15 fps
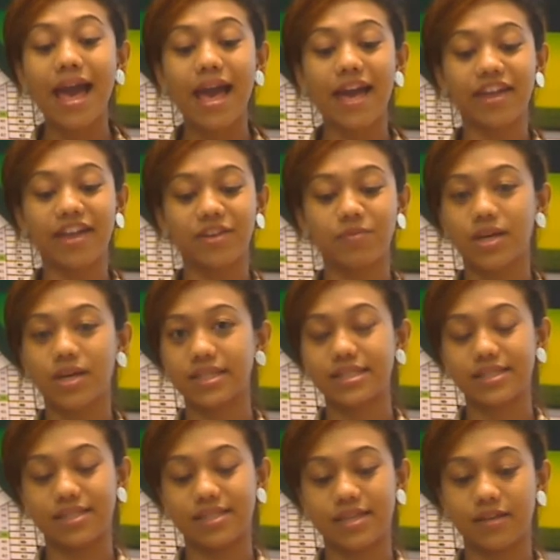and
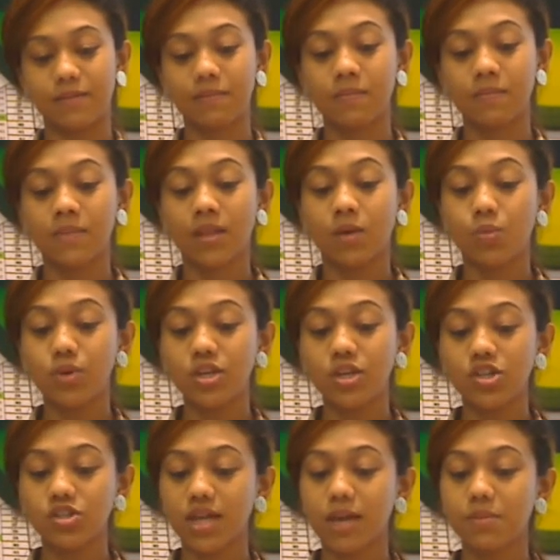Pakistan,
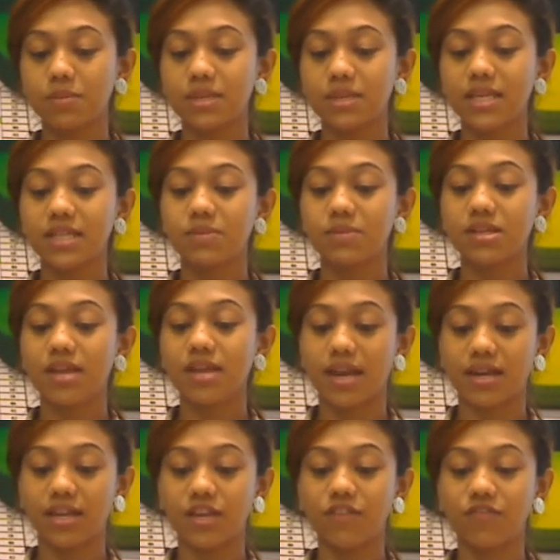which the company has been
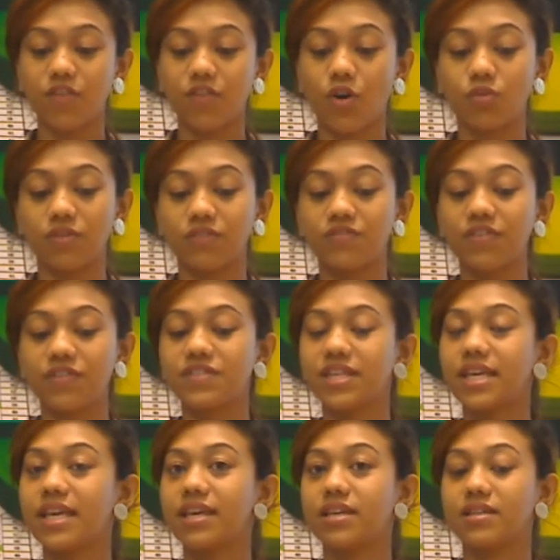carrying for over
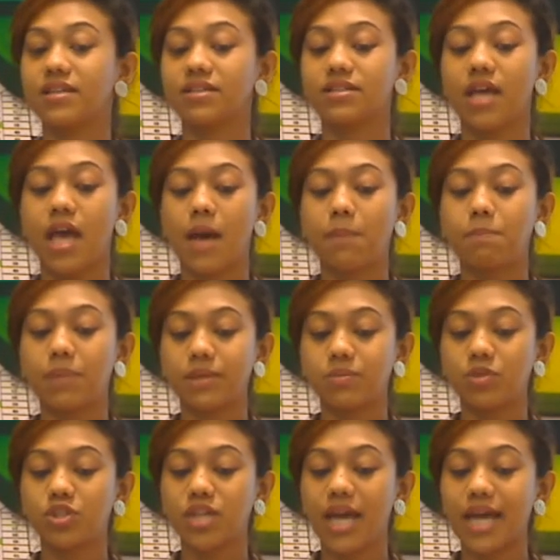50 years, but
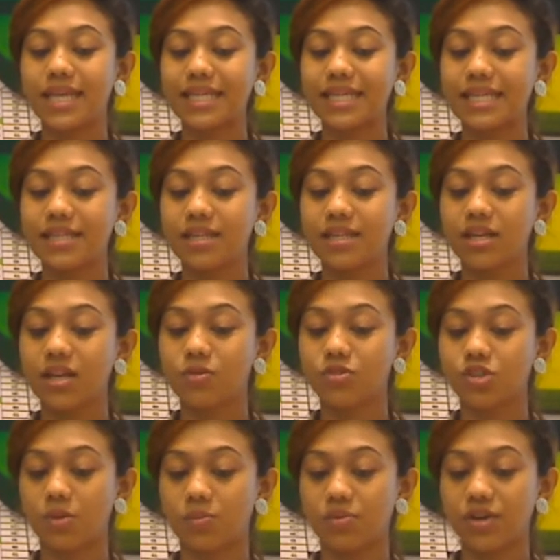which had either
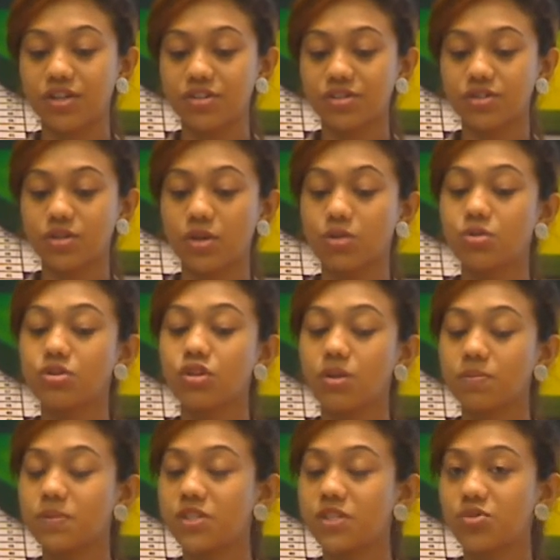closed operations or could
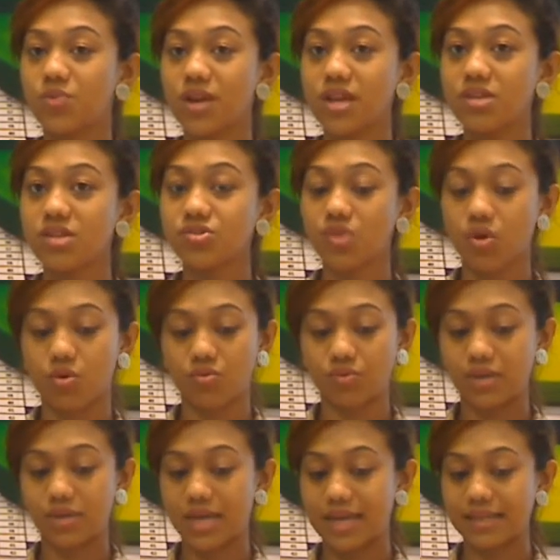not be traced or
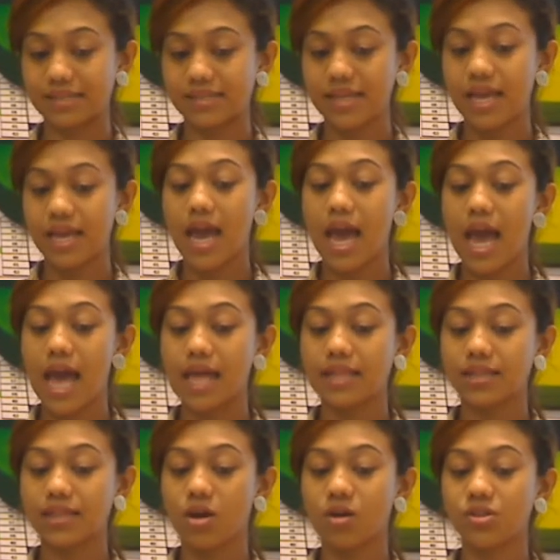realized,
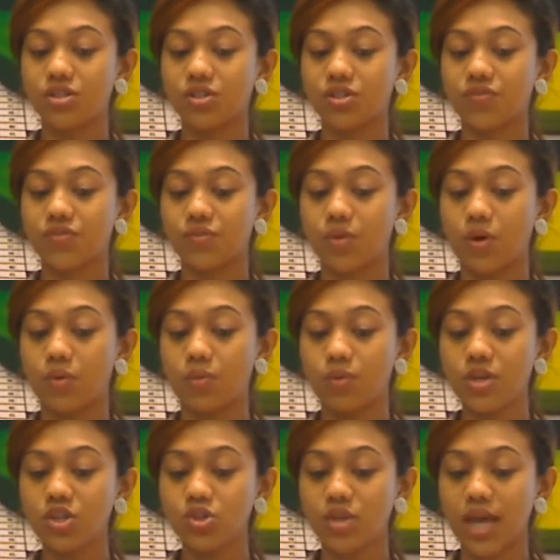and the cost of
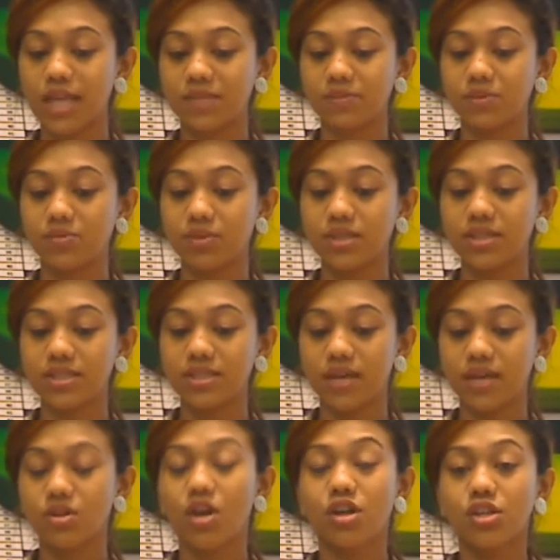which has been written
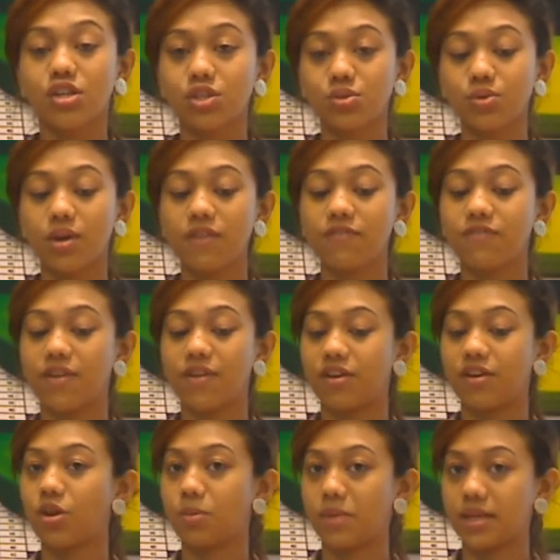down to a very
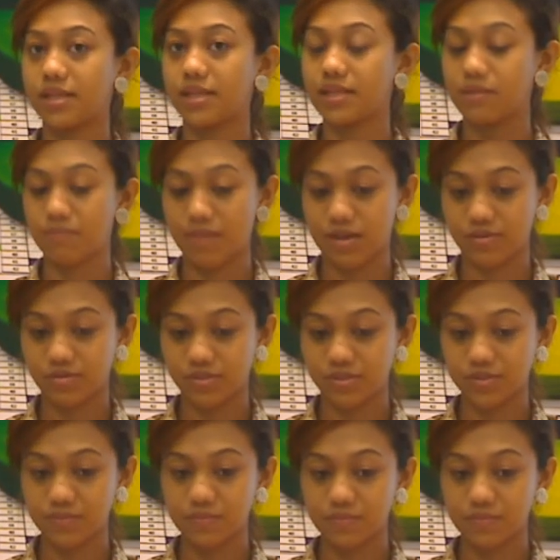nominal amount.